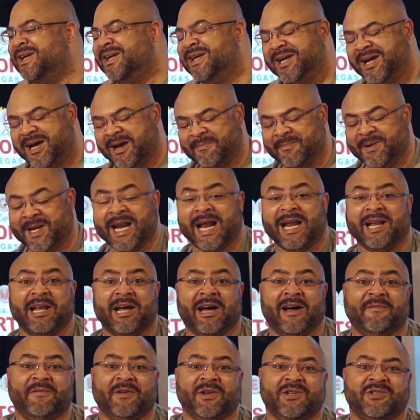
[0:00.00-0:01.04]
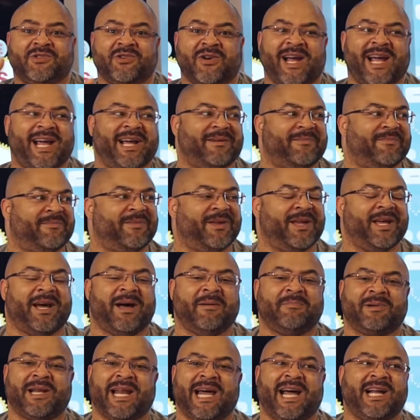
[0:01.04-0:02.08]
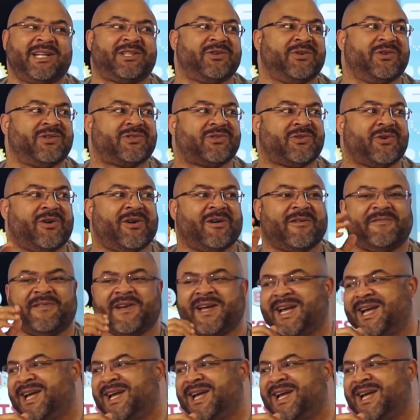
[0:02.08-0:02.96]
That's I mean, I boy. love you, Drake. King I'm of fucking Toronto.